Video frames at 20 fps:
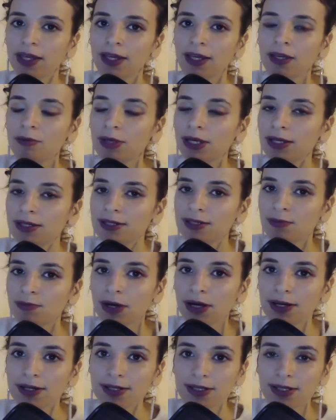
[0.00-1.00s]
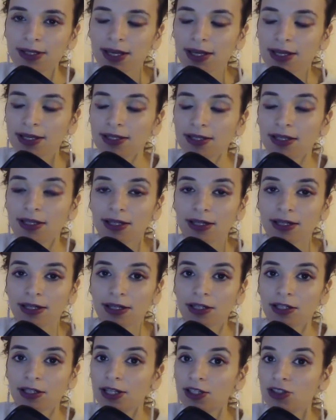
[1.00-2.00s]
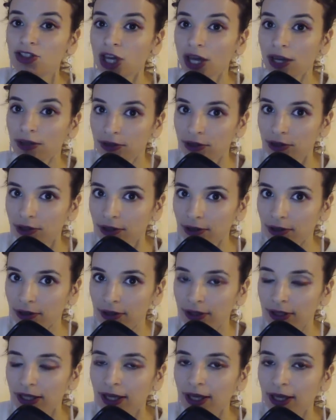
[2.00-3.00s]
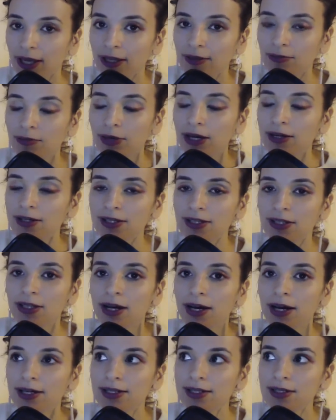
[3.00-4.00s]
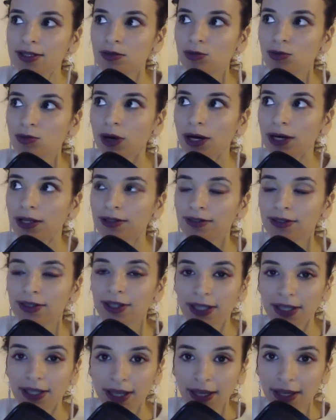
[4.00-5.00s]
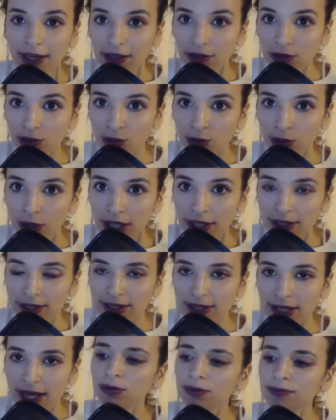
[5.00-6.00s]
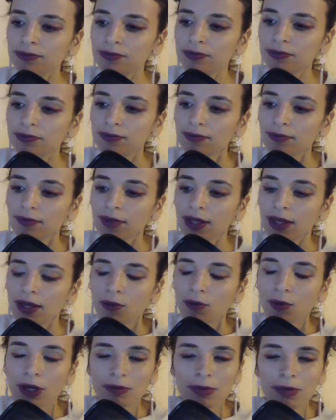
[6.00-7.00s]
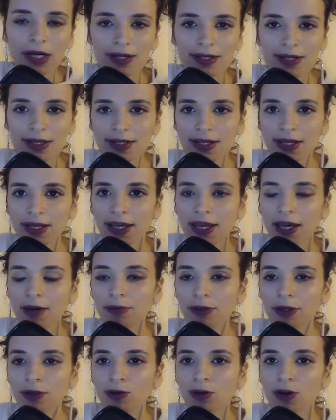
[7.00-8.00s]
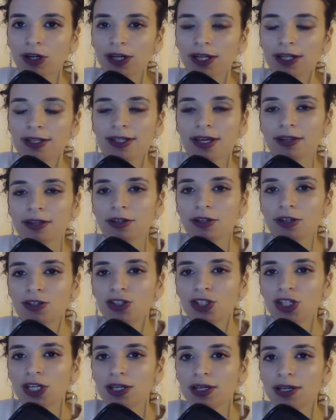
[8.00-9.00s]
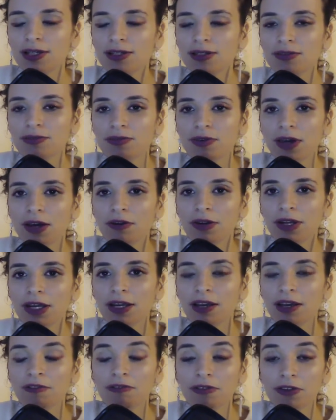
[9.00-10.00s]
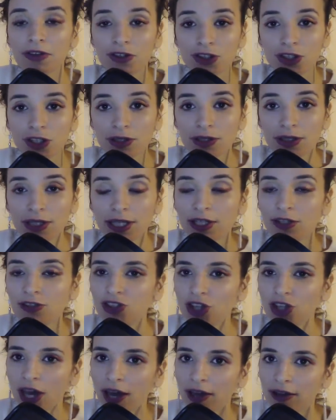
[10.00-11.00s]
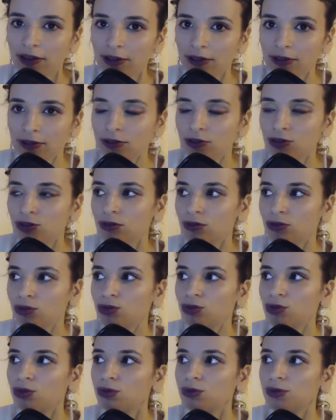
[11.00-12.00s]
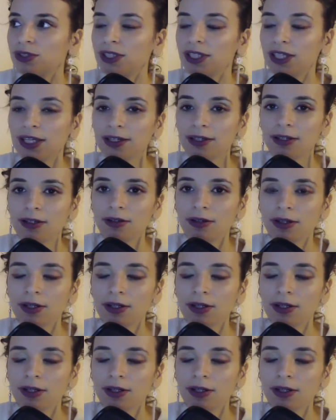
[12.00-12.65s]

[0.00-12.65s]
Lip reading: because Mars is the general. Mars does what the king and queen say. When Mars is in Capricorn, its energy is very efficiently channeled to deal